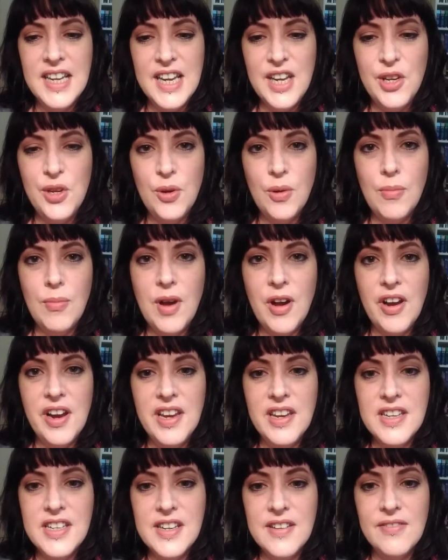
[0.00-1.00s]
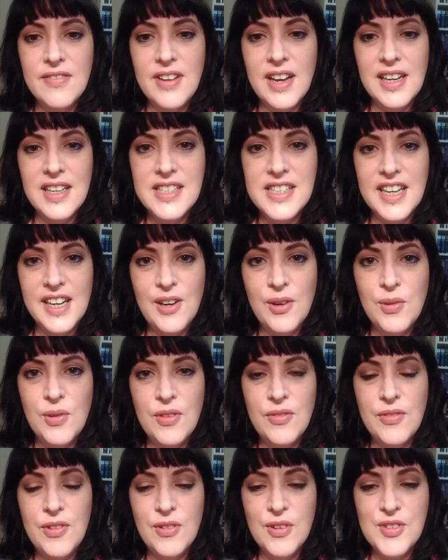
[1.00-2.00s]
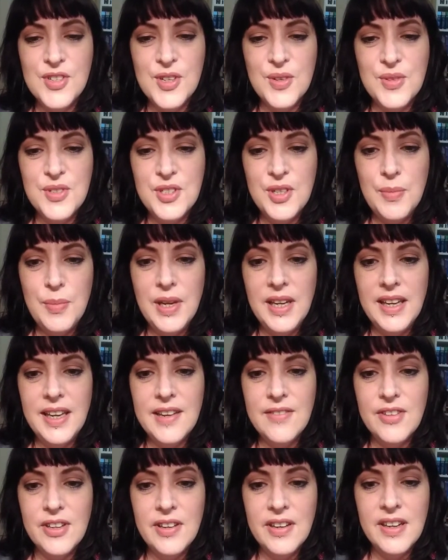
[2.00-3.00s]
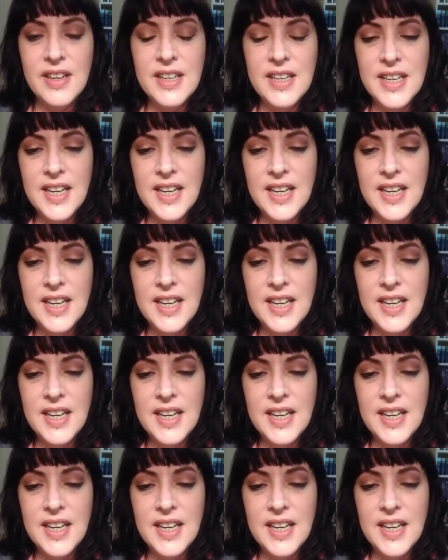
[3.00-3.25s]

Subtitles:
in your mind, invalidate all of the results you've been given.